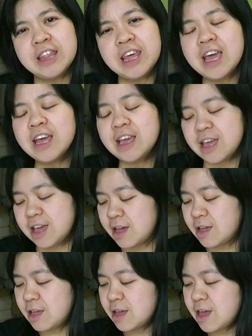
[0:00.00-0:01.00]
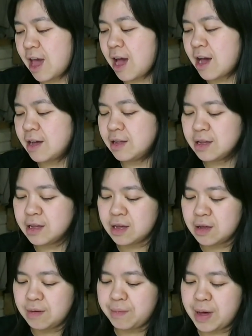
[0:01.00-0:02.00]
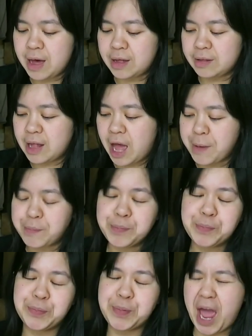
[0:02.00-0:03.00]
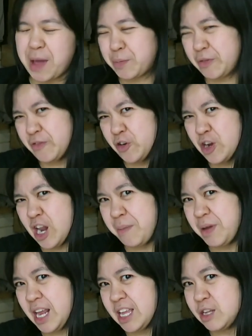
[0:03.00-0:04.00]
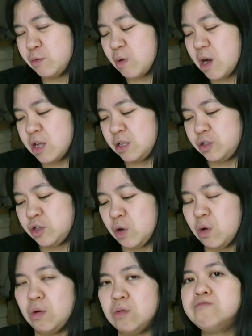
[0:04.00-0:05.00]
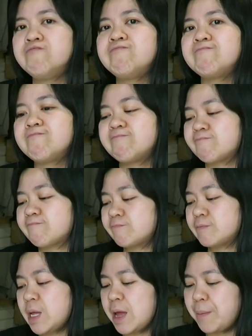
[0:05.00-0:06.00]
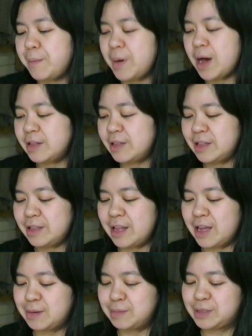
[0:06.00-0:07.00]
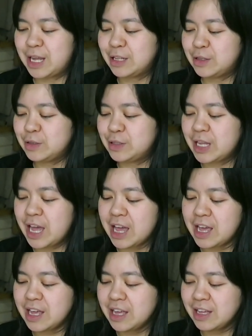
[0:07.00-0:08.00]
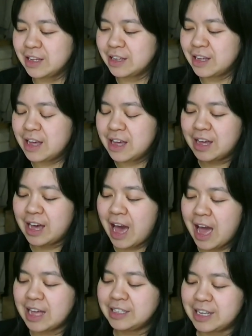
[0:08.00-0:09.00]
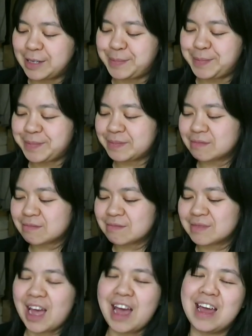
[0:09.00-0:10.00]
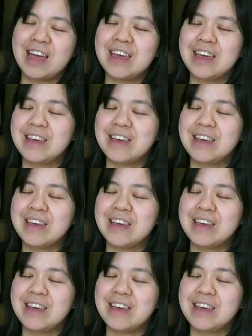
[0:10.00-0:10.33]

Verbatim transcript: I think. Yeah, but I prefer laminated ones. So, but sad to say, guys, I